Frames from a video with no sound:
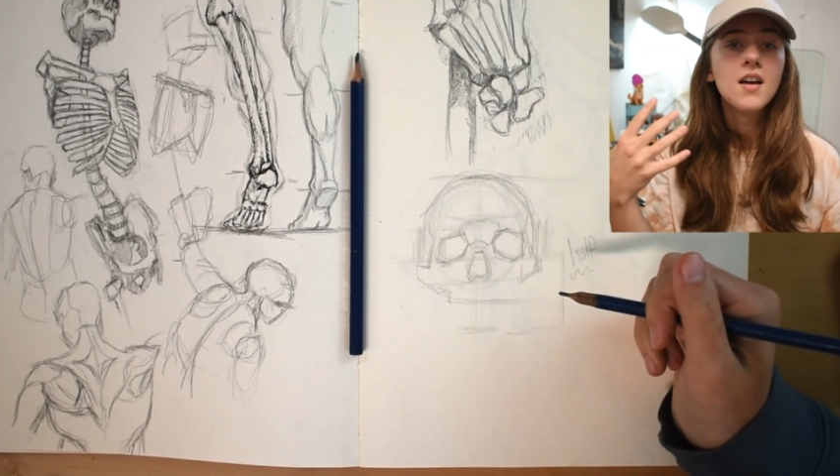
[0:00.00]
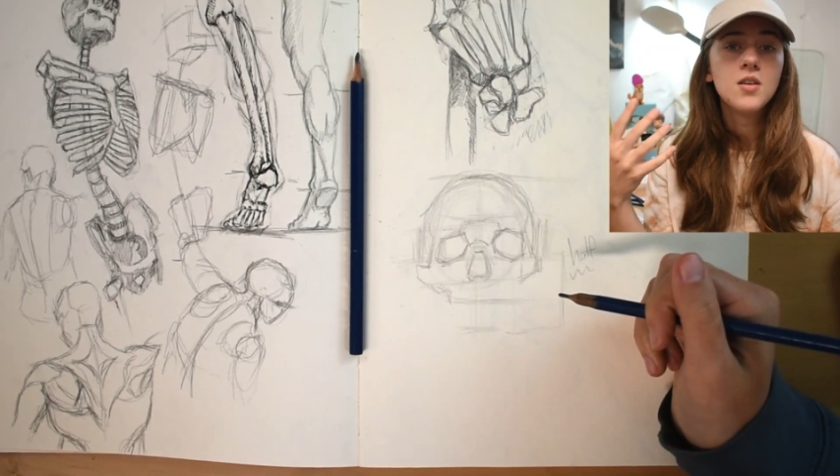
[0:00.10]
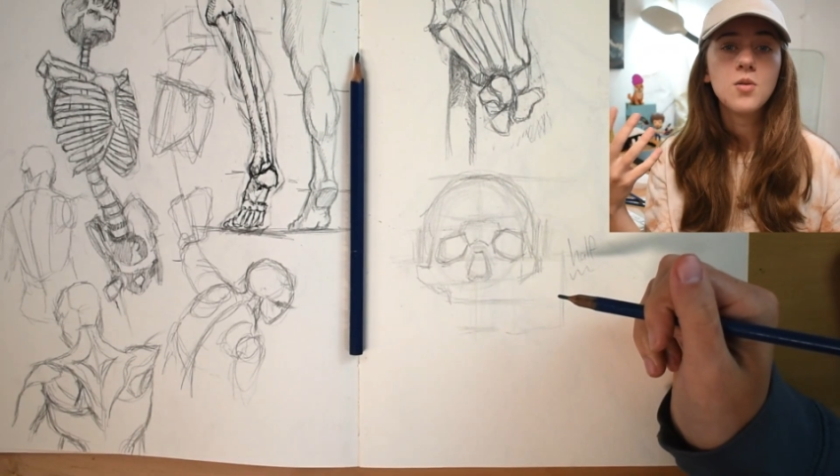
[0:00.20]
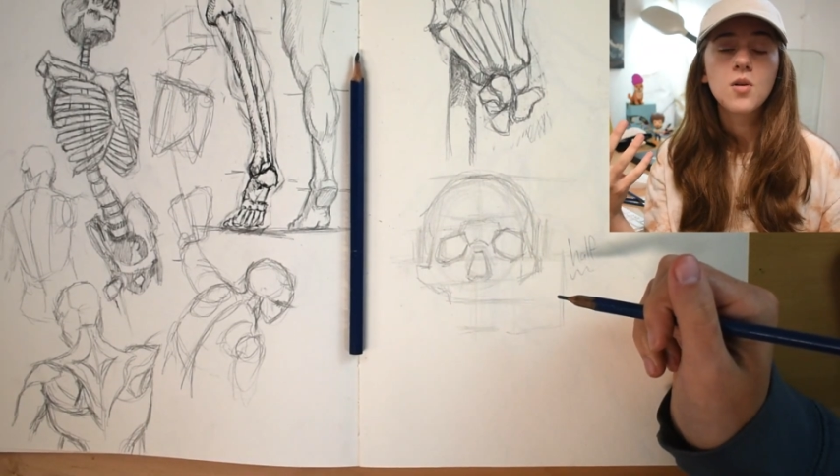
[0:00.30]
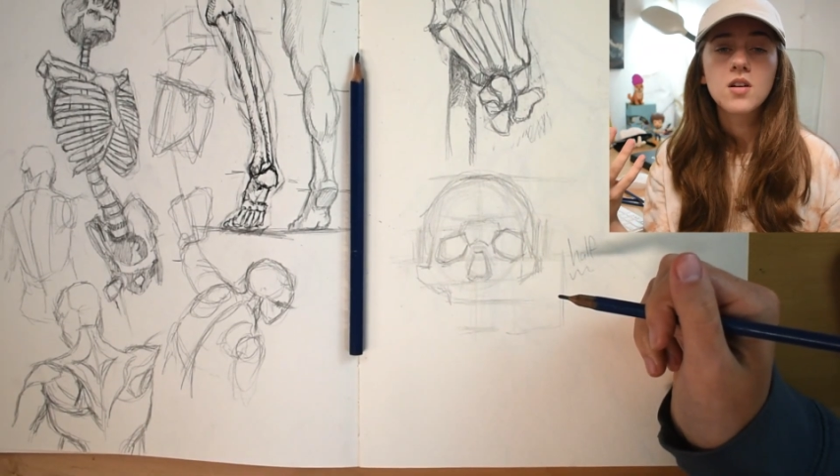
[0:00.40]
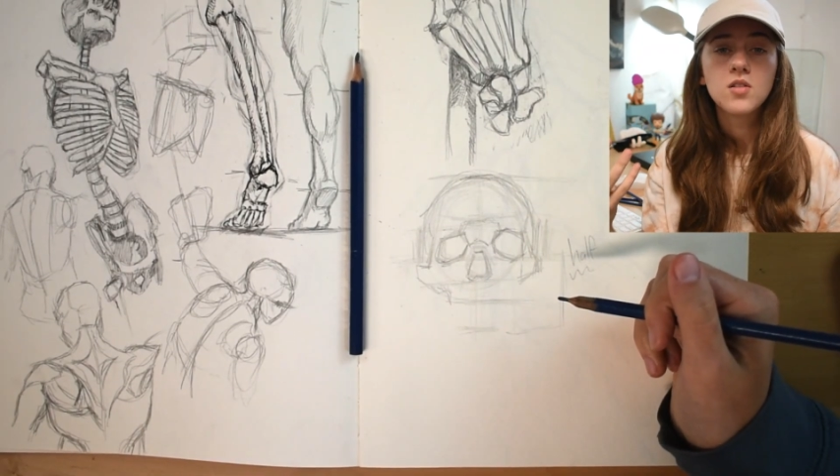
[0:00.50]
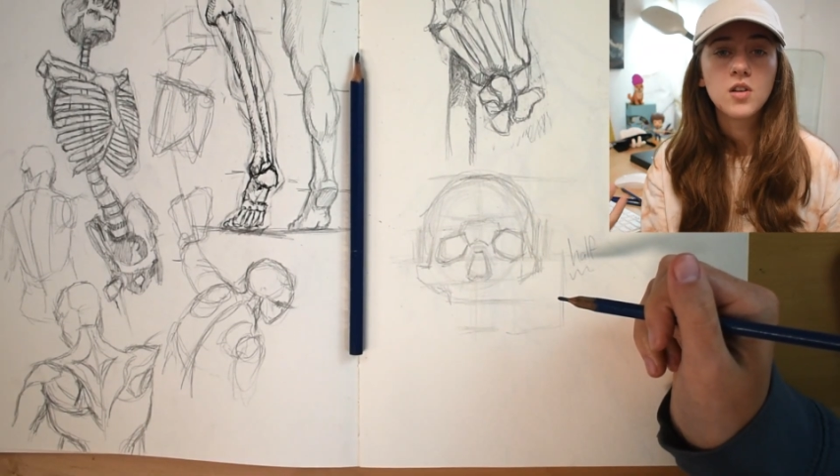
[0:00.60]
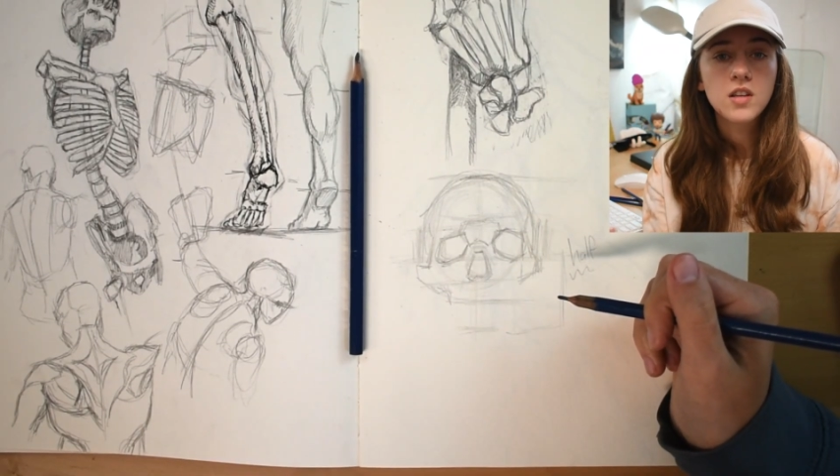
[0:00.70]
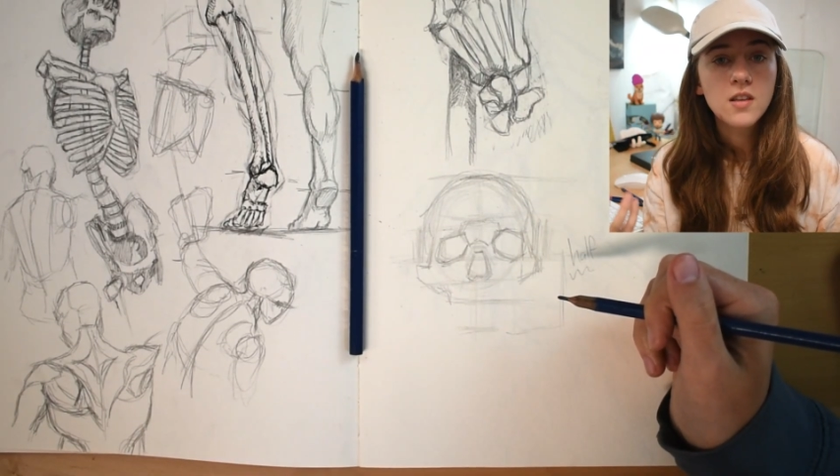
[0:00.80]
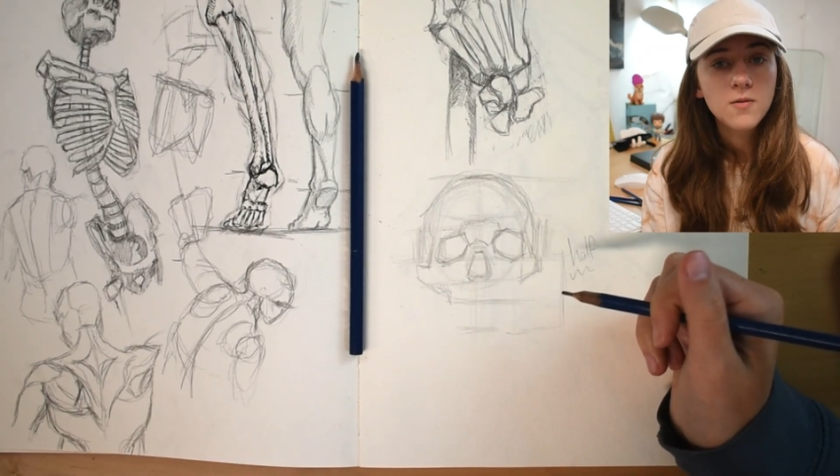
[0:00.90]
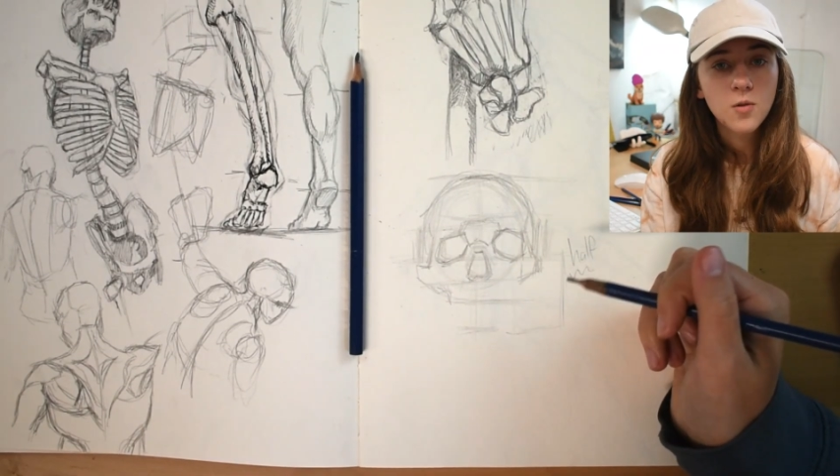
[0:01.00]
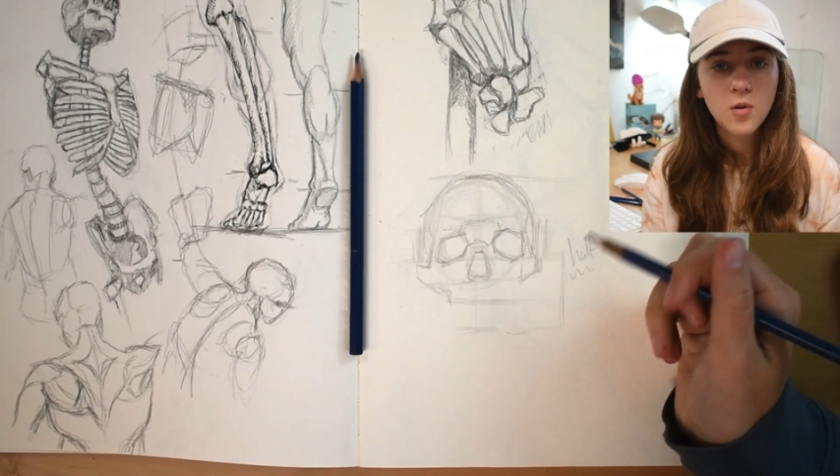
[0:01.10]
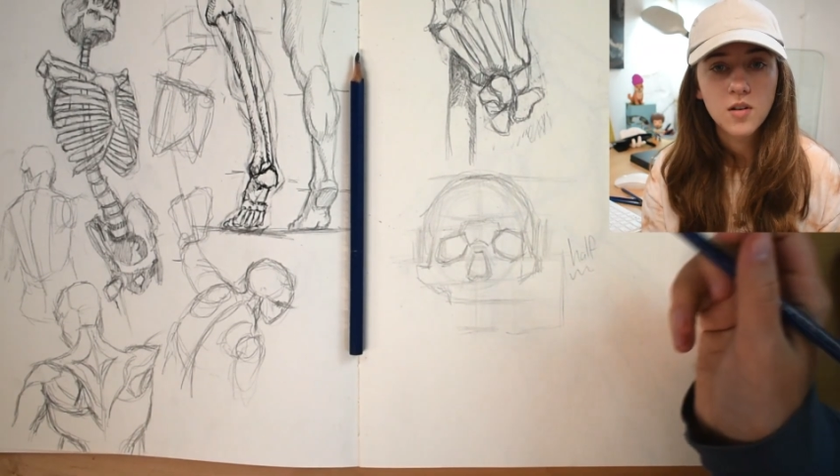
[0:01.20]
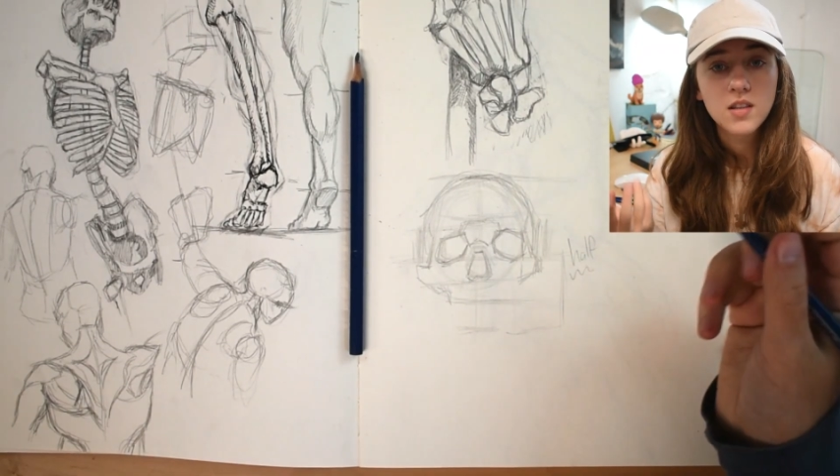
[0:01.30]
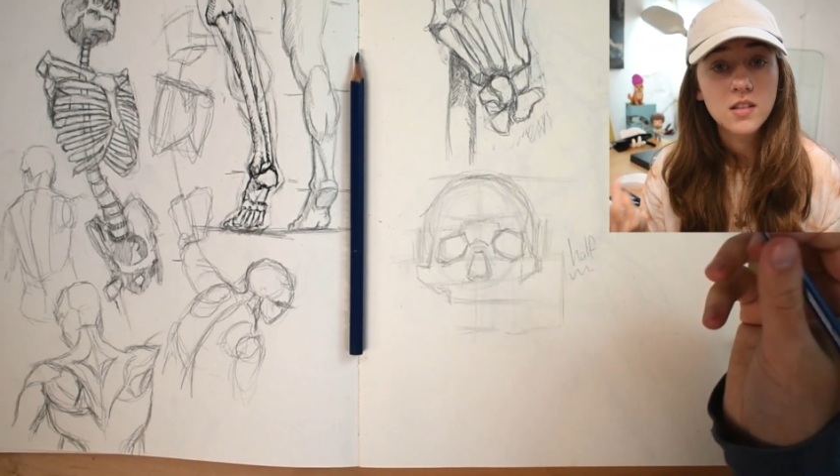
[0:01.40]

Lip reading: you are looking for the